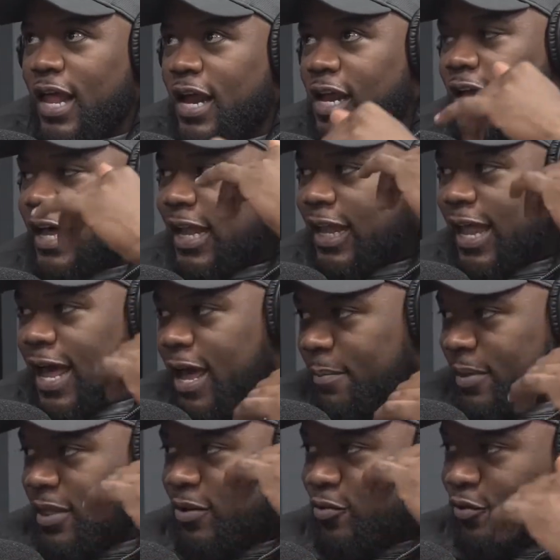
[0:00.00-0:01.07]
climbing
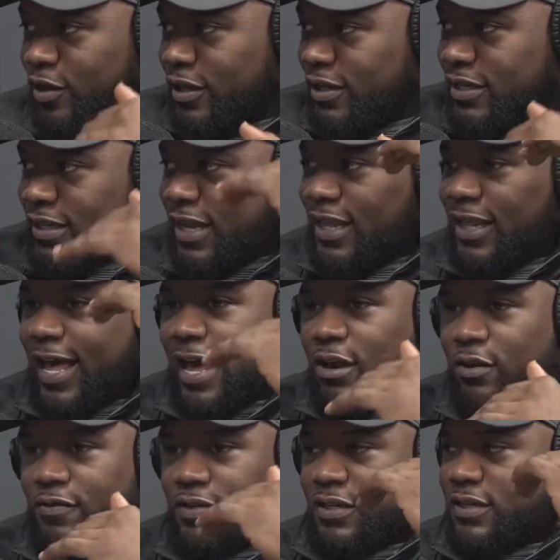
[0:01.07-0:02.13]
the real estate ladder of
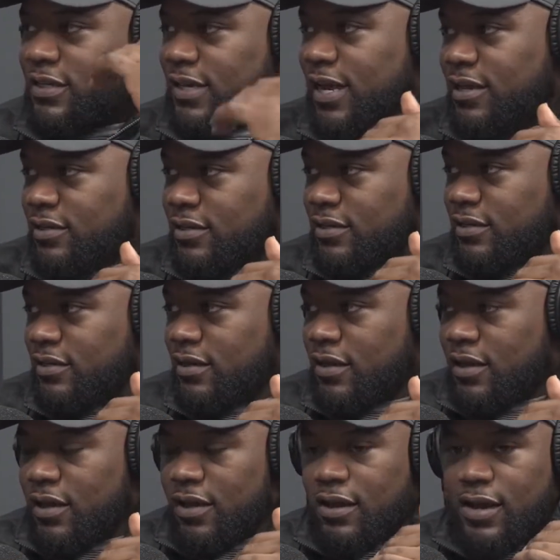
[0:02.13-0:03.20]
success,
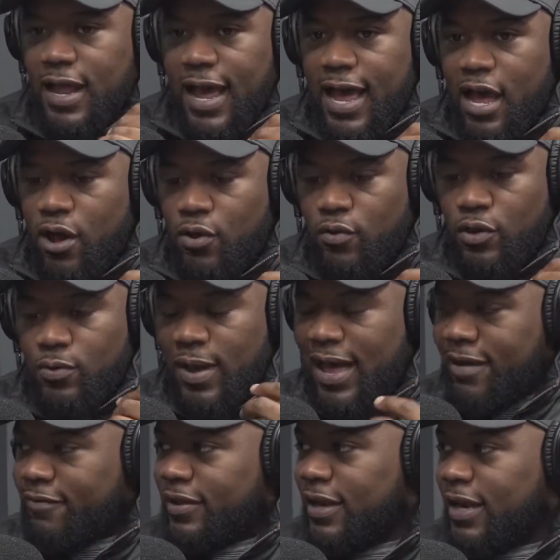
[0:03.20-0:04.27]
now you have
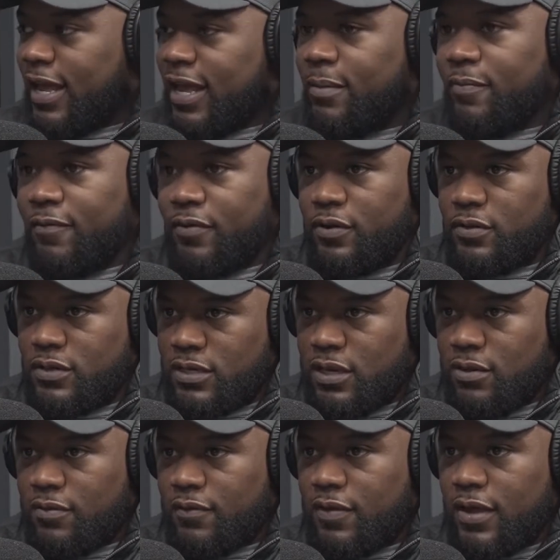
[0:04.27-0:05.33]
a name for
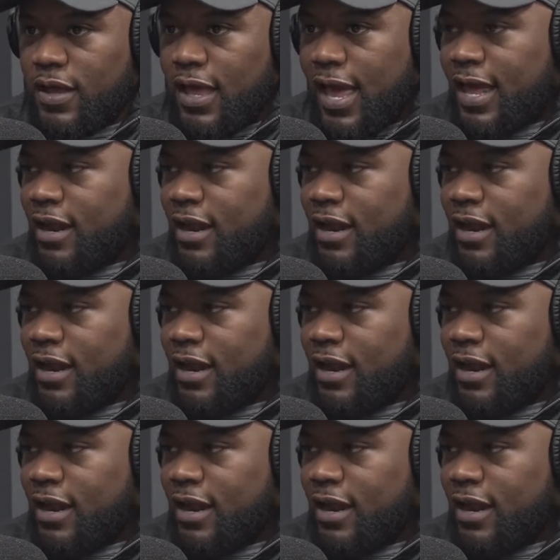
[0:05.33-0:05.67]
yourself. And